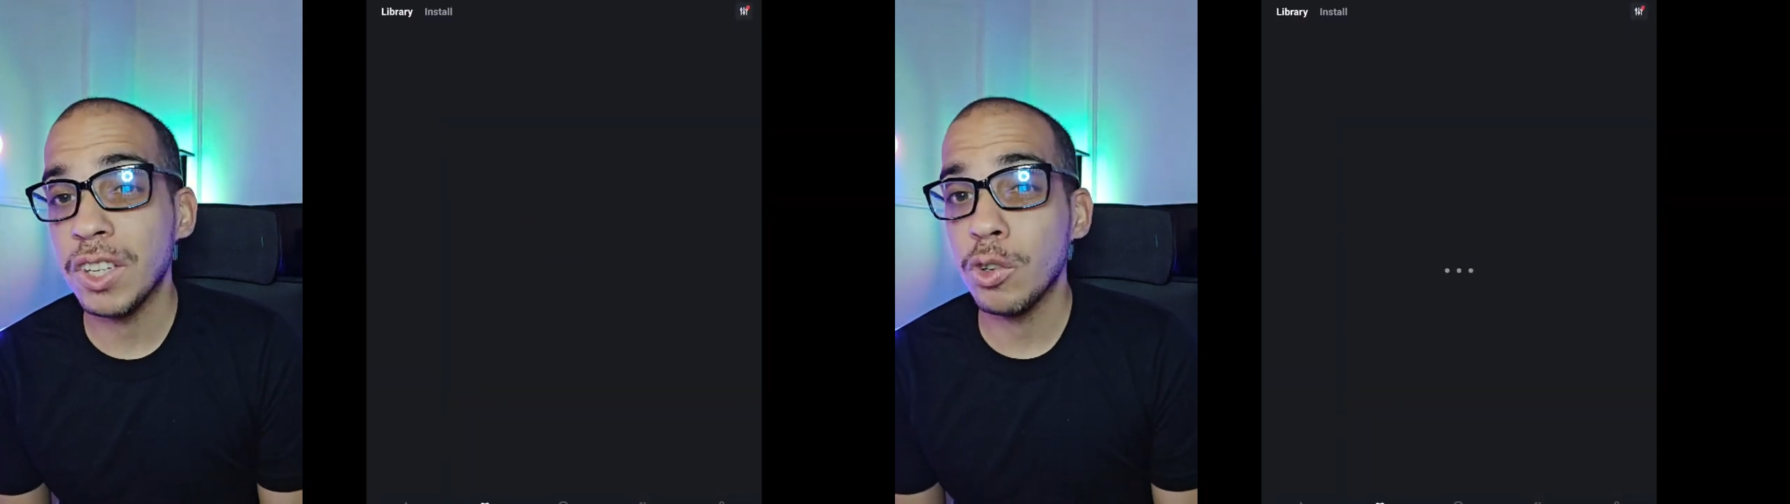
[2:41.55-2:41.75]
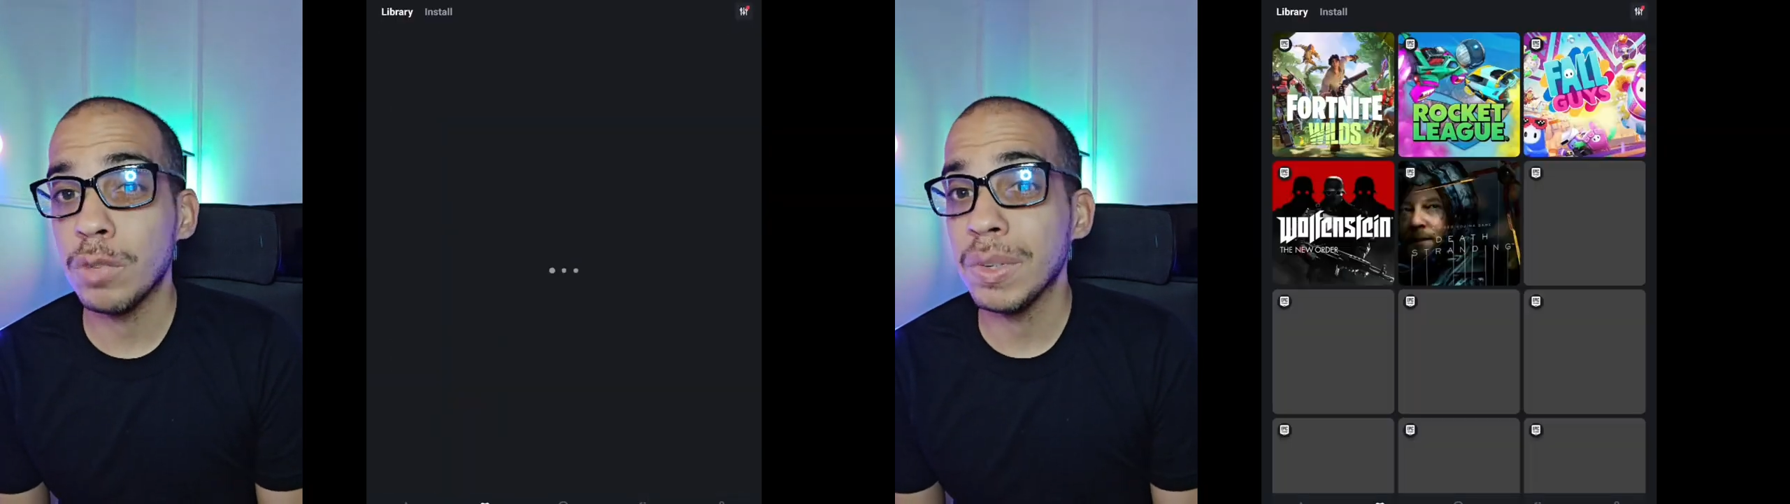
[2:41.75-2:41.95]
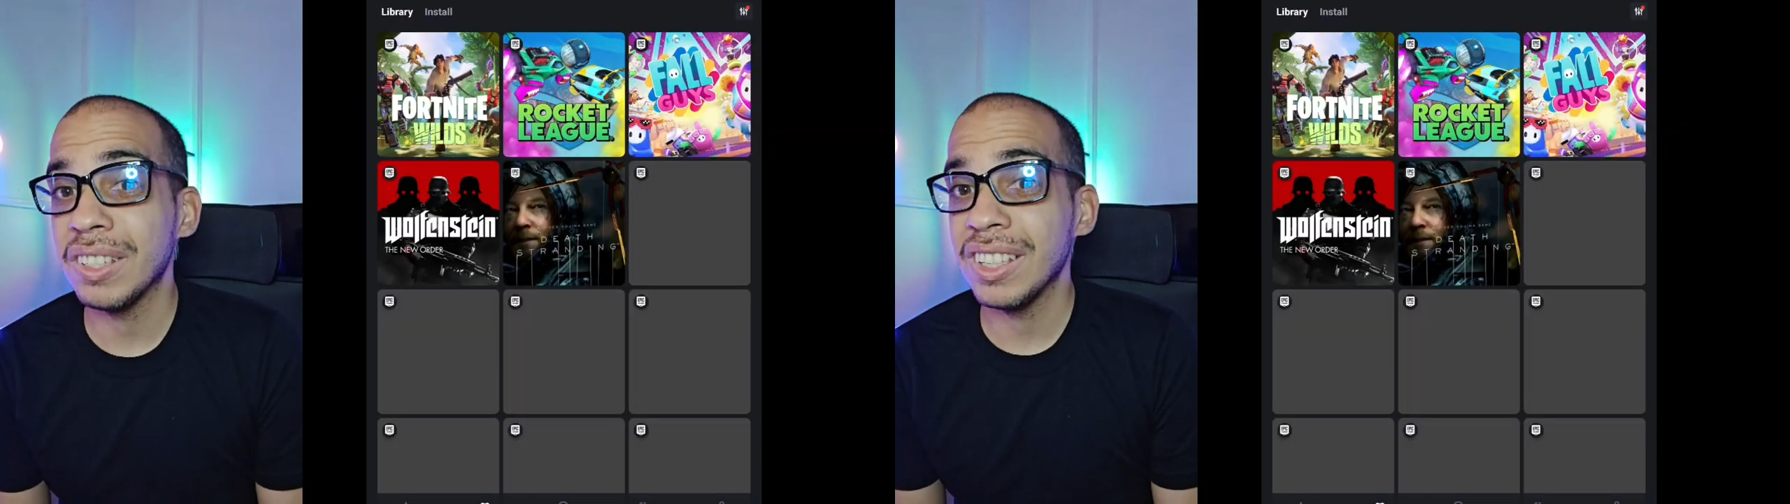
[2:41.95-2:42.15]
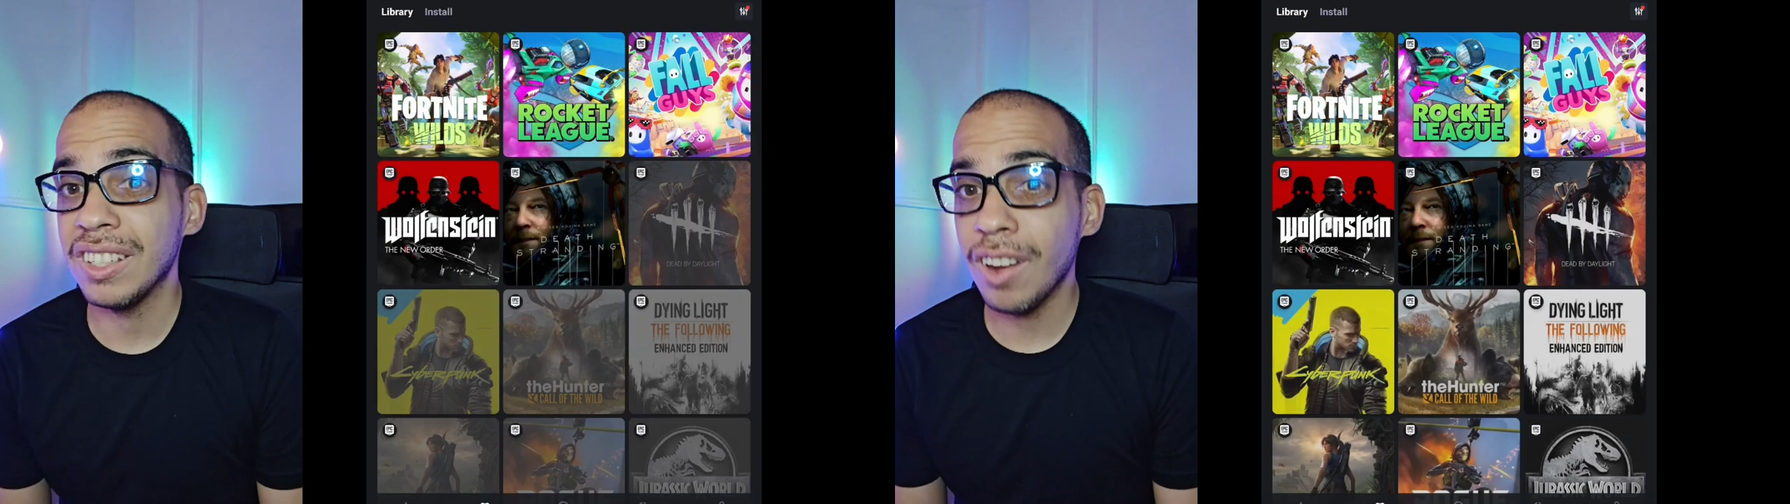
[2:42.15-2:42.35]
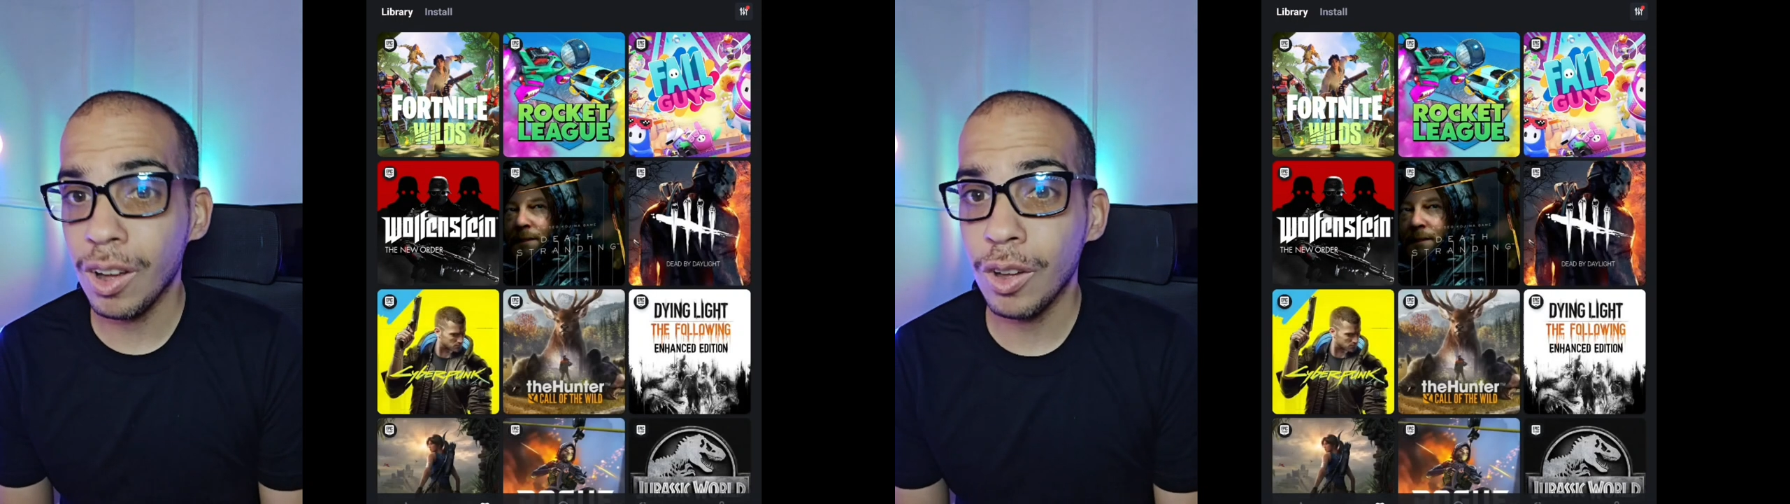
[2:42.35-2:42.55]
a USB-C
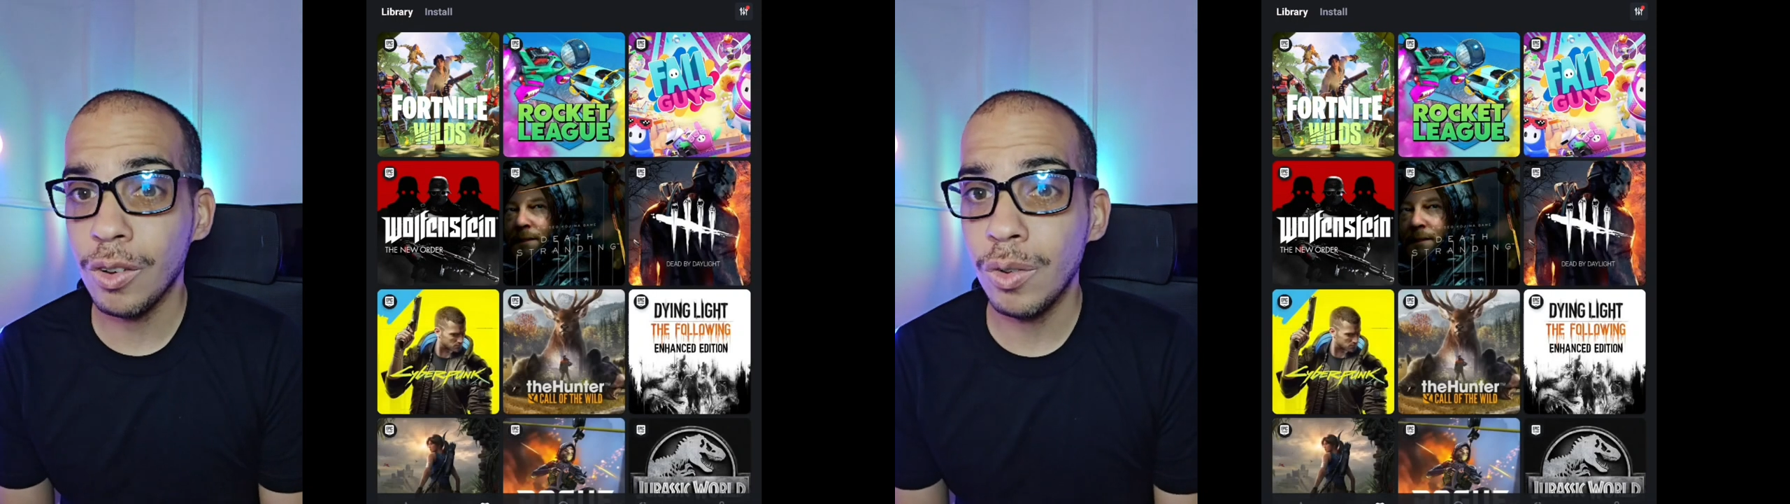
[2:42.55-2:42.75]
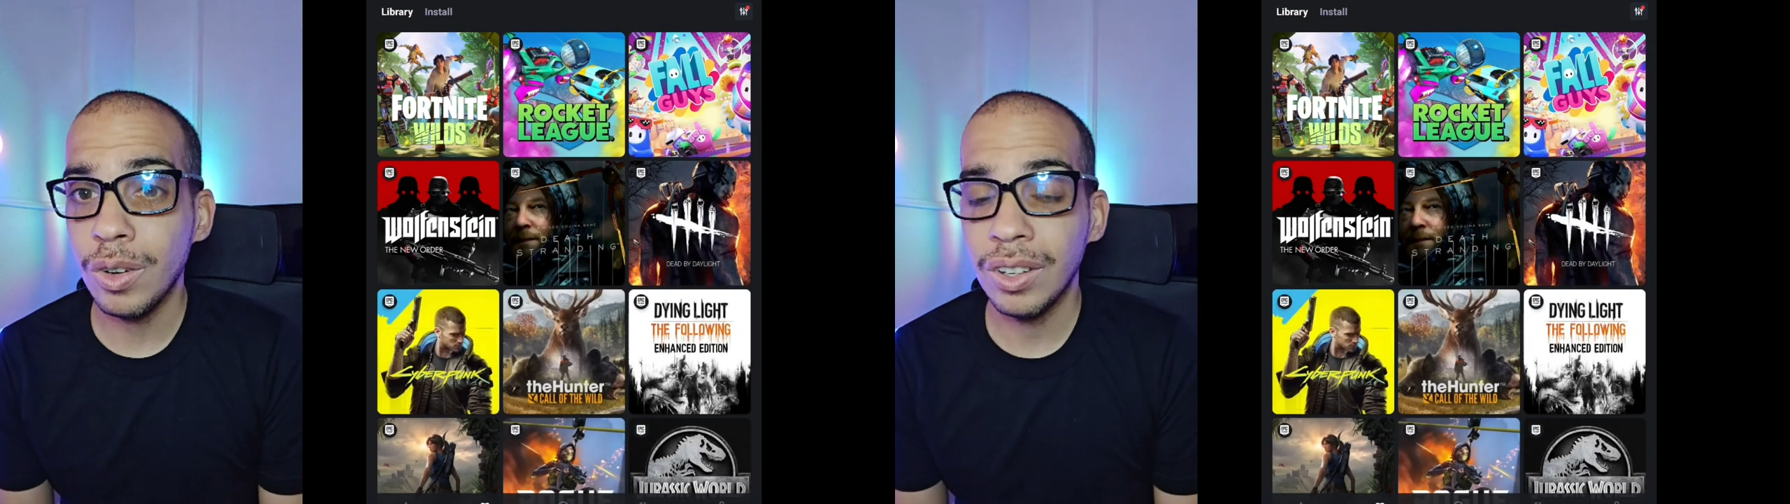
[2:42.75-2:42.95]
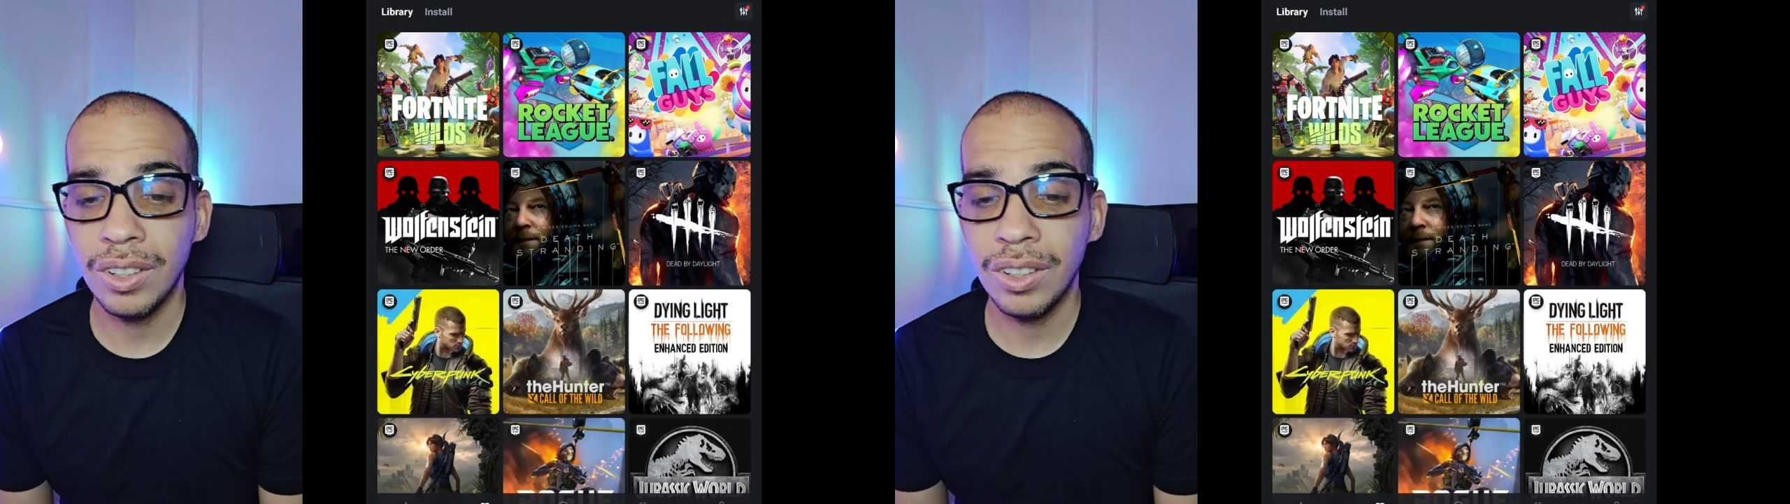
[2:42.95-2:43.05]
dongle.